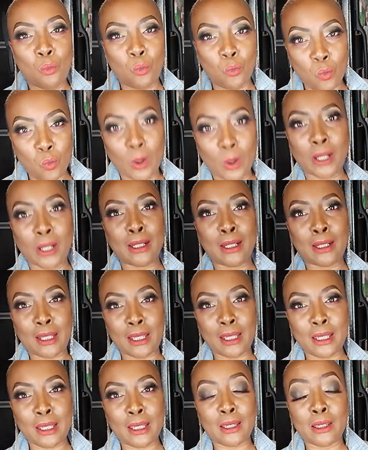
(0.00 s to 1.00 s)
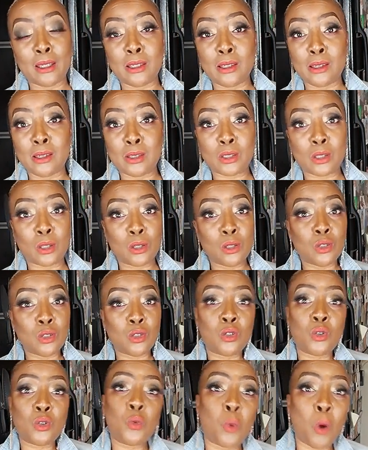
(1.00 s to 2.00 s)
what it is
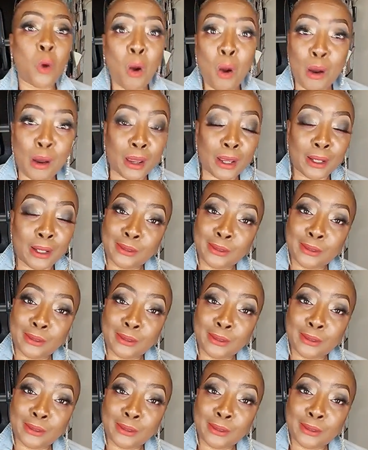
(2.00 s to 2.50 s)
you want.